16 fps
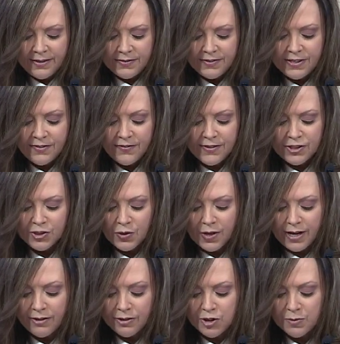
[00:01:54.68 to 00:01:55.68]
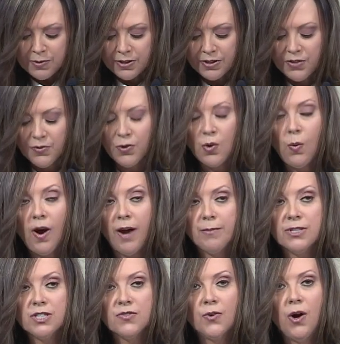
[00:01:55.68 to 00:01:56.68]
The official eligibility
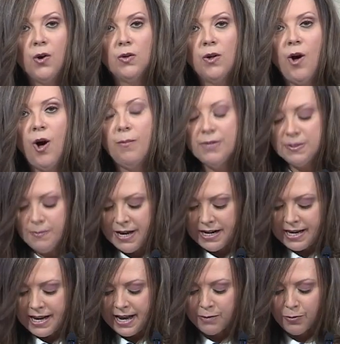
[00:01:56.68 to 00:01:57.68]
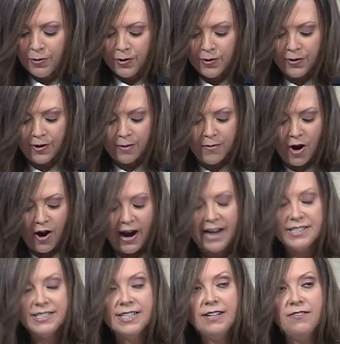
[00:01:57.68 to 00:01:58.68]
requirements for Oklahoma's Medicaid program are
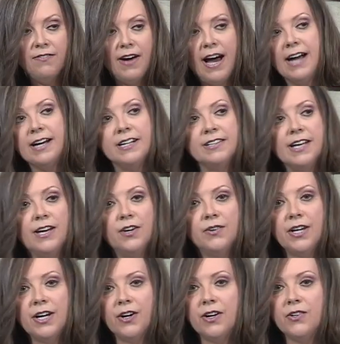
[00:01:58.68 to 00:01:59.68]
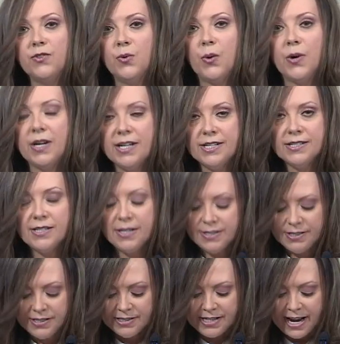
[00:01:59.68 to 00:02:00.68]
identified in the Healthcare Authority's
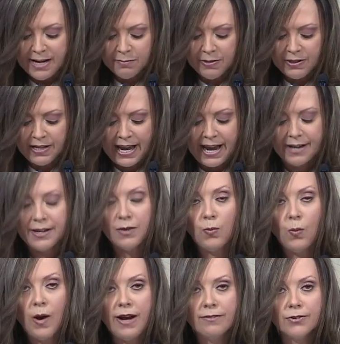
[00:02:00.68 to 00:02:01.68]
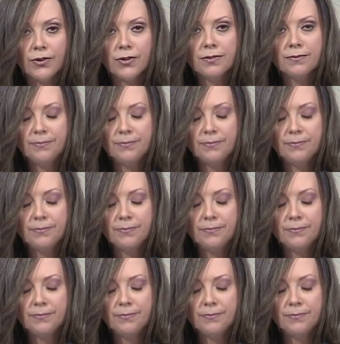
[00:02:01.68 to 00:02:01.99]
state plan and waiver.